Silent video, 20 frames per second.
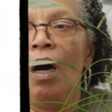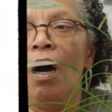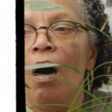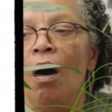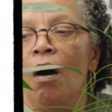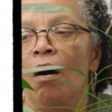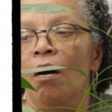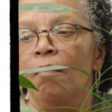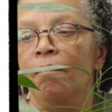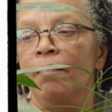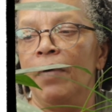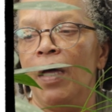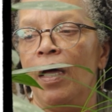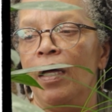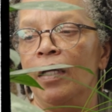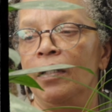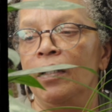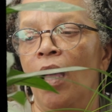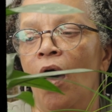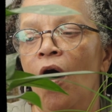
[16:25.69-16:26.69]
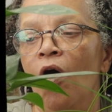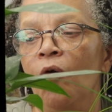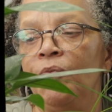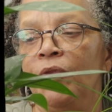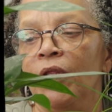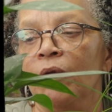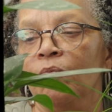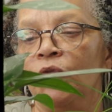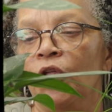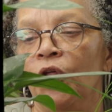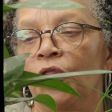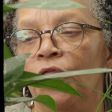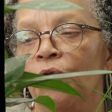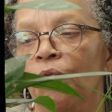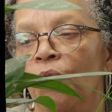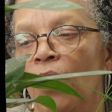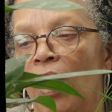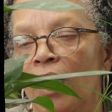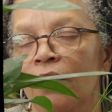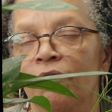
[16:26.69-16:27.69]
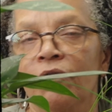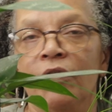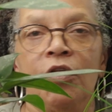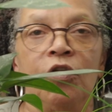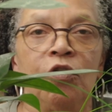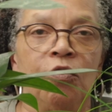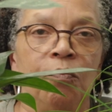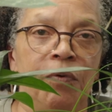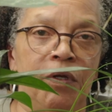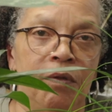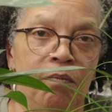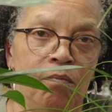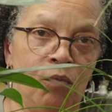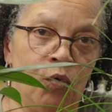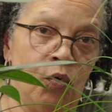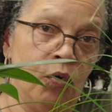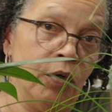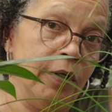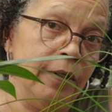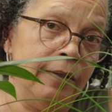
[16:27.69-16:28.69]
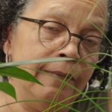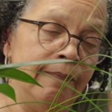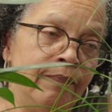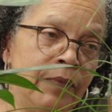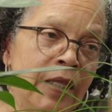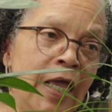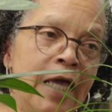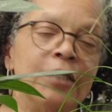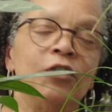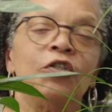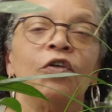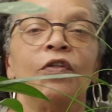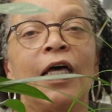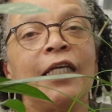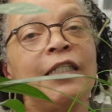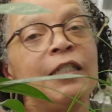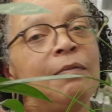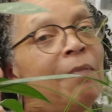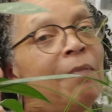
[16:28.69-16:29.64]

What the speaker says: and help them to thrive a little bit more. So that's